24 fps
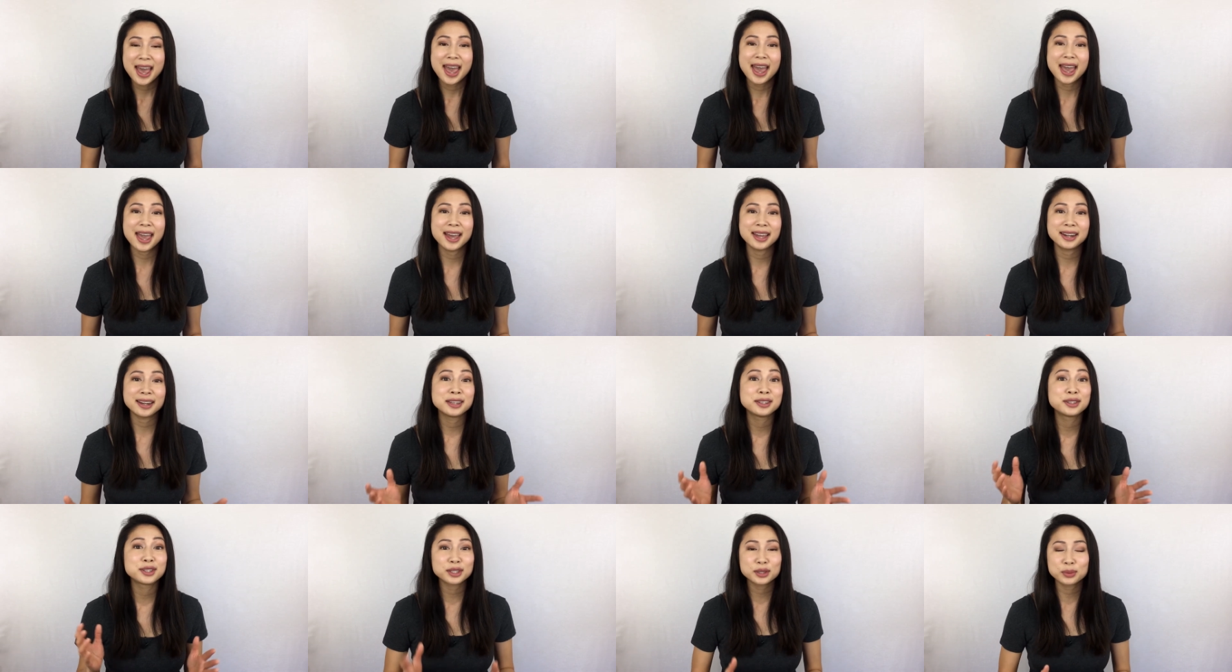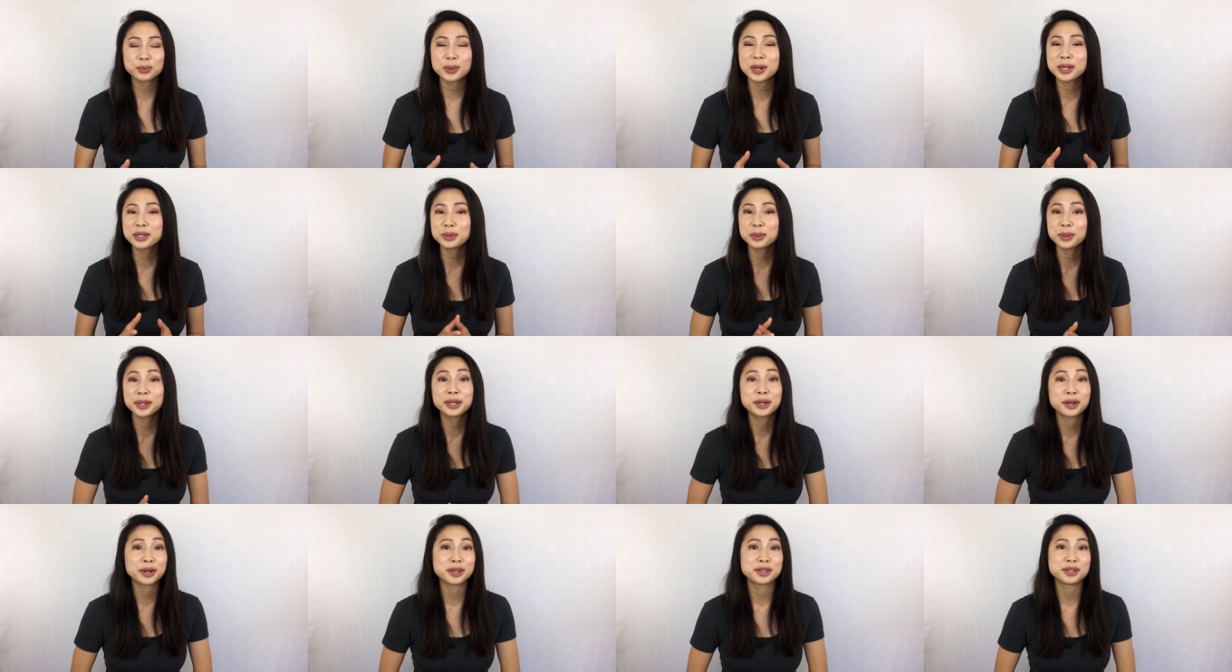And I just want to
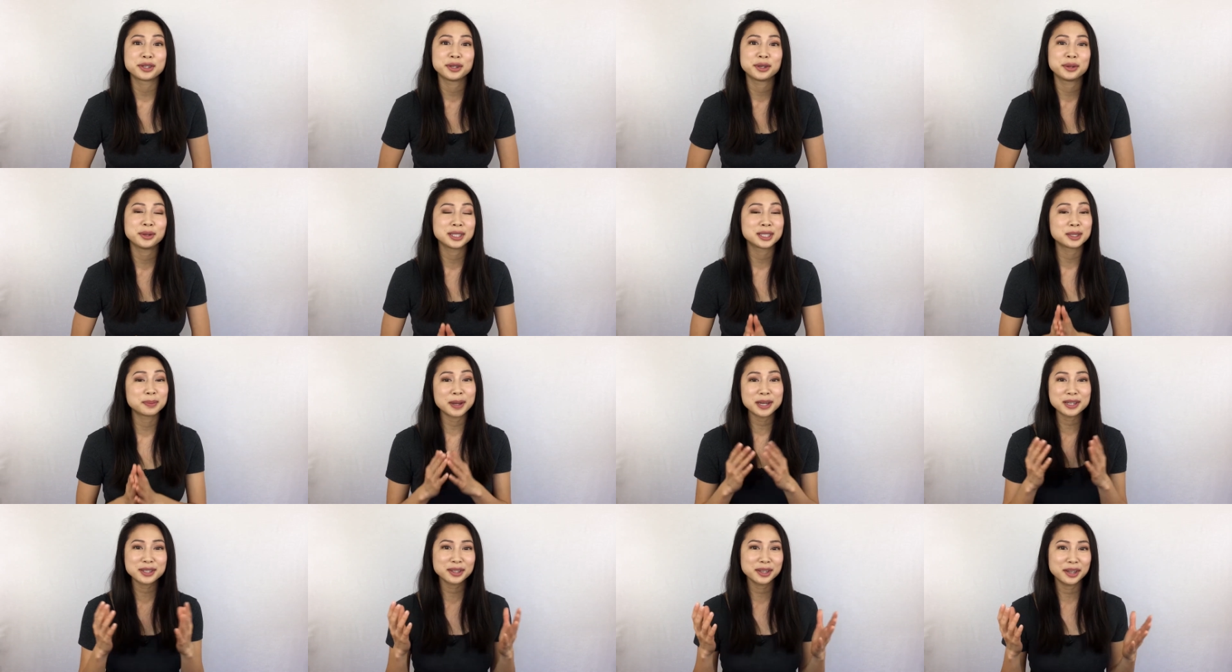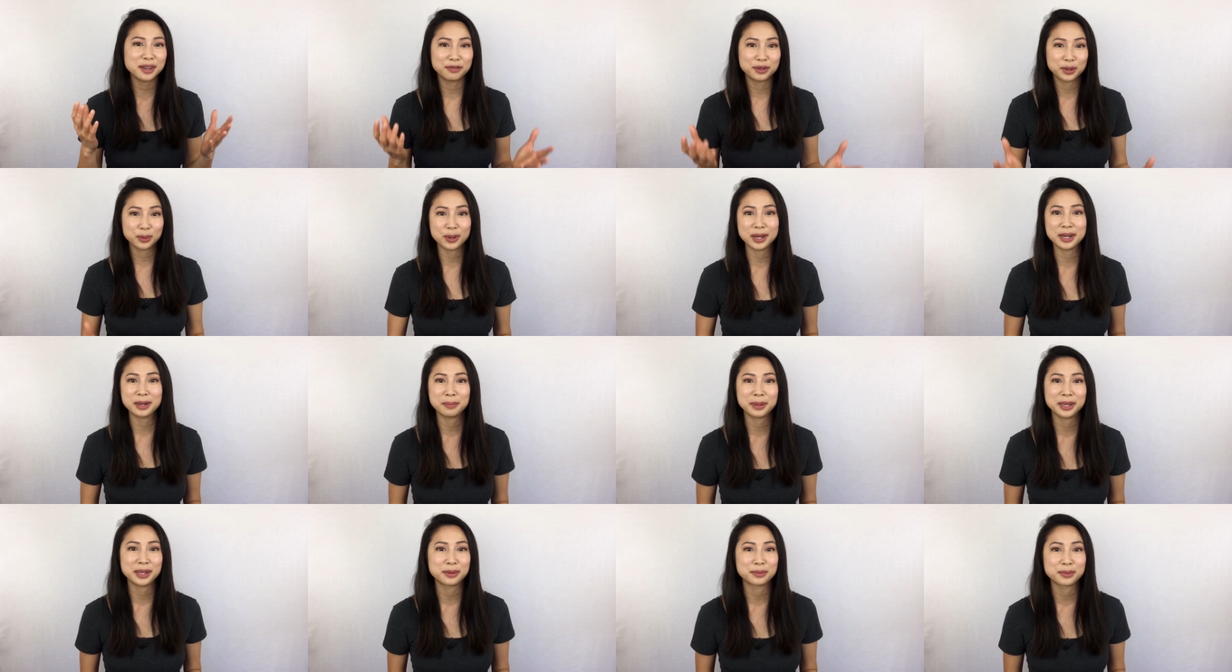encourage you, especially if you
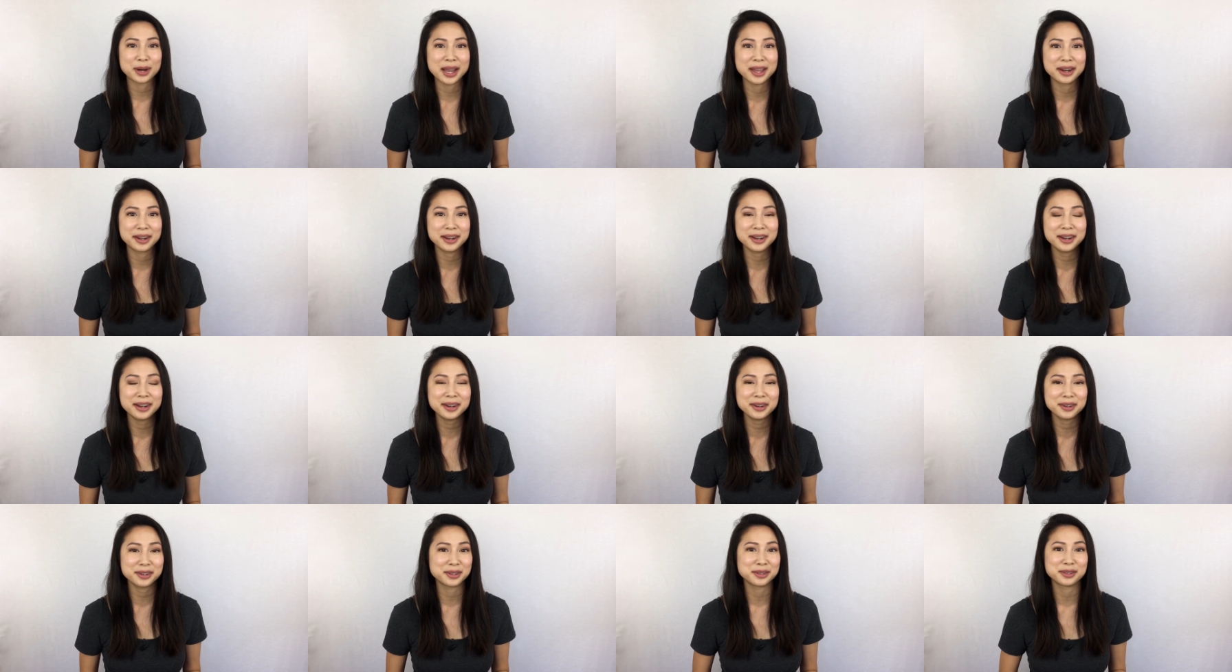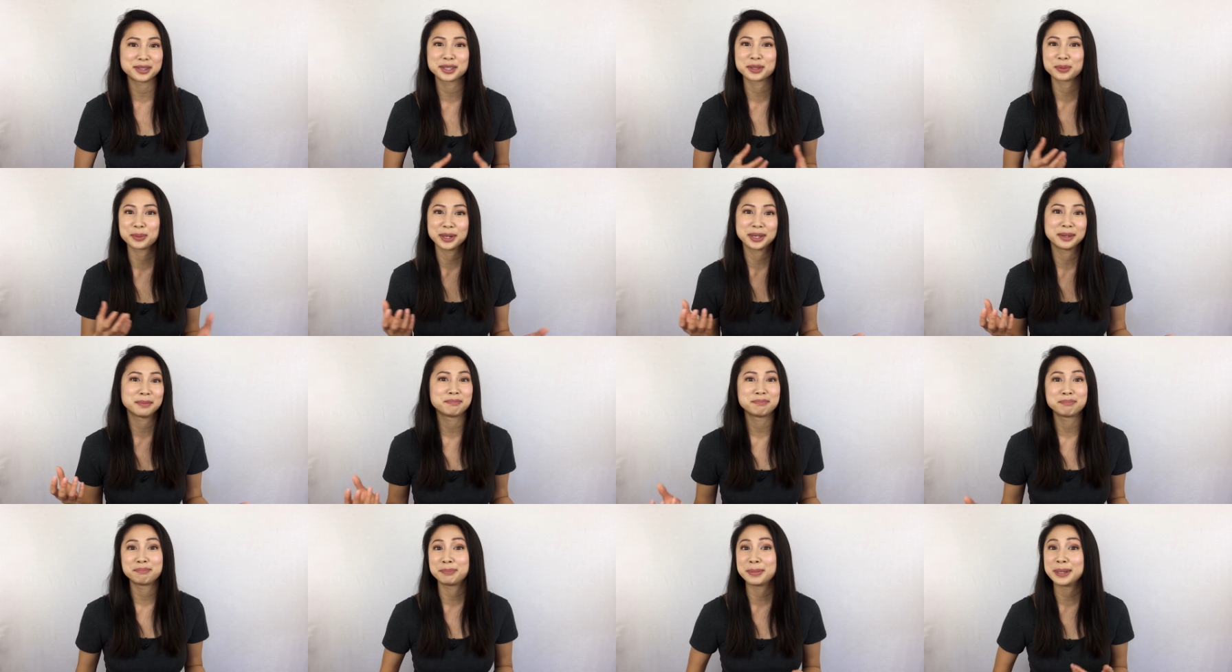want to be a writer or you just want to
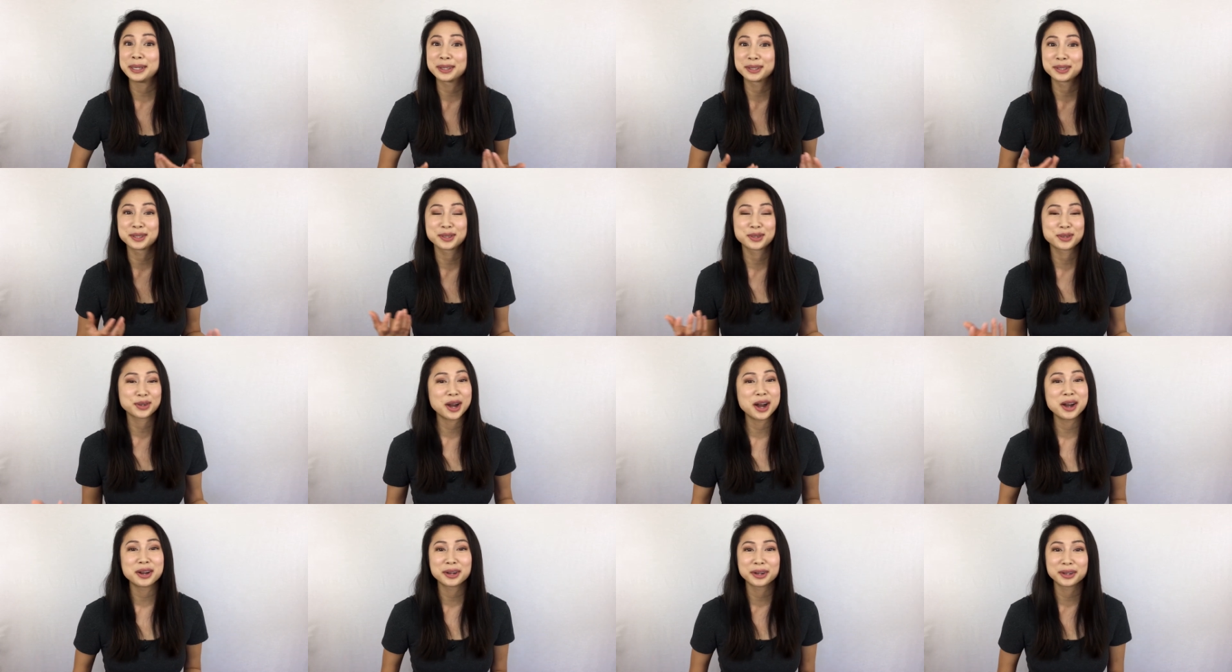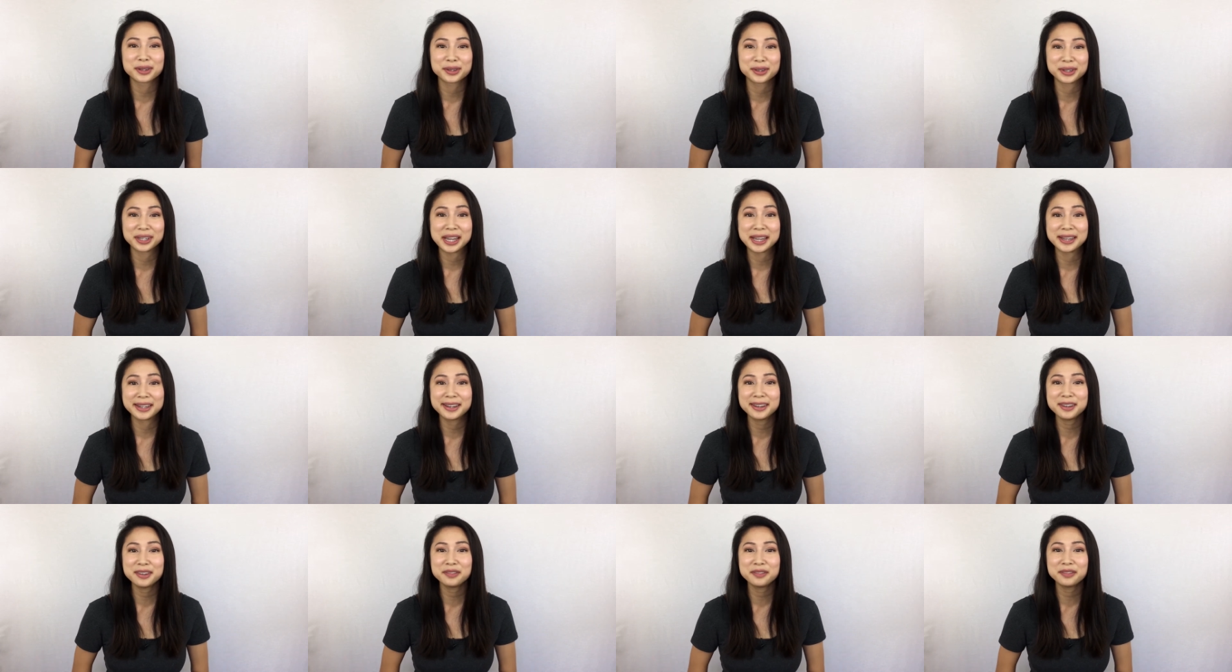be a stronger
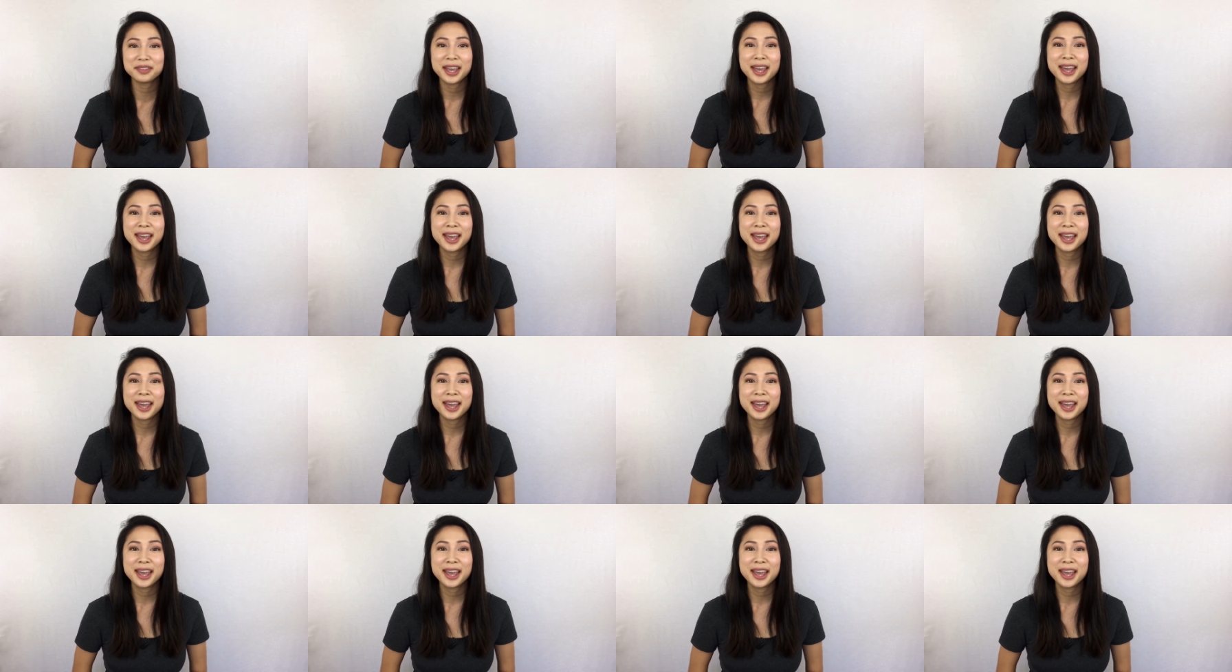creative,